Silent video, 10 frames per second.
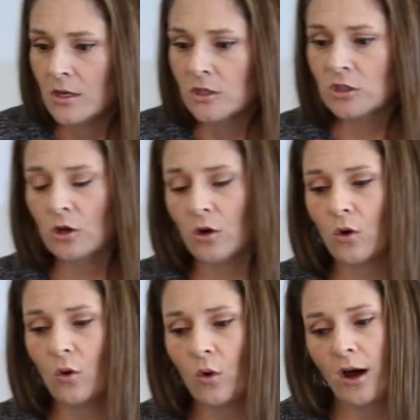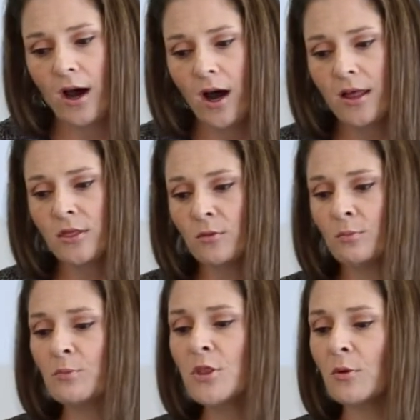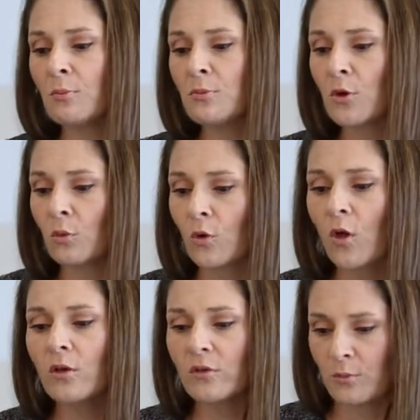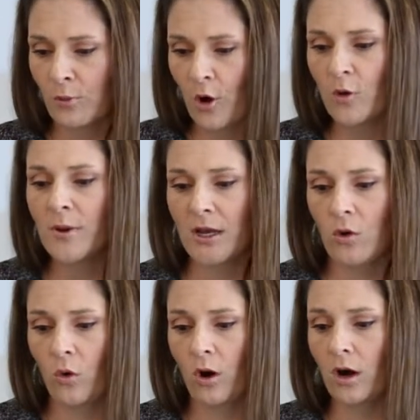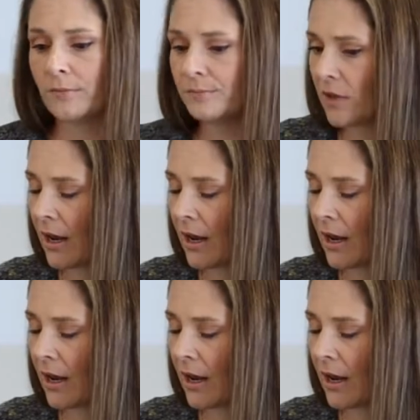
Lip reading: So the role of the probate court,